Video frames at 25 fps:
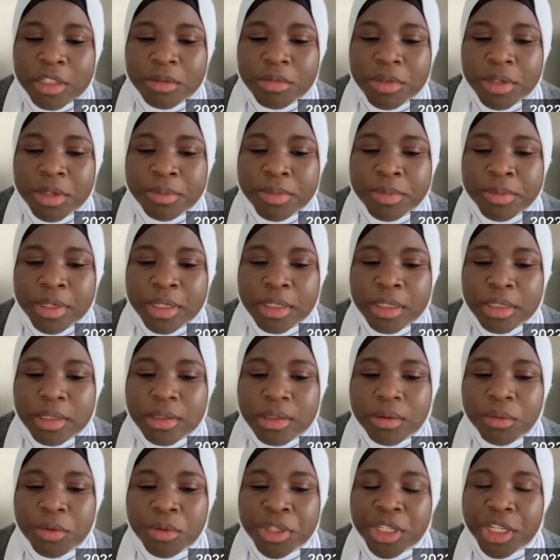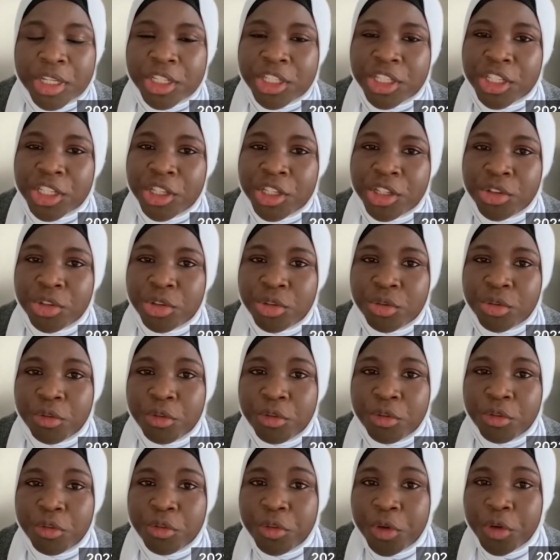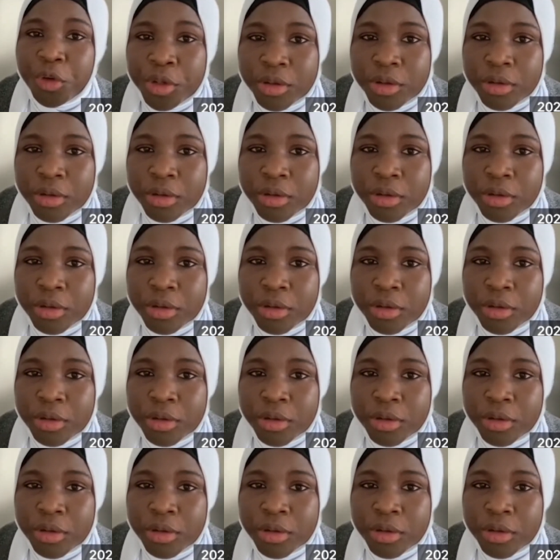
members researching into food,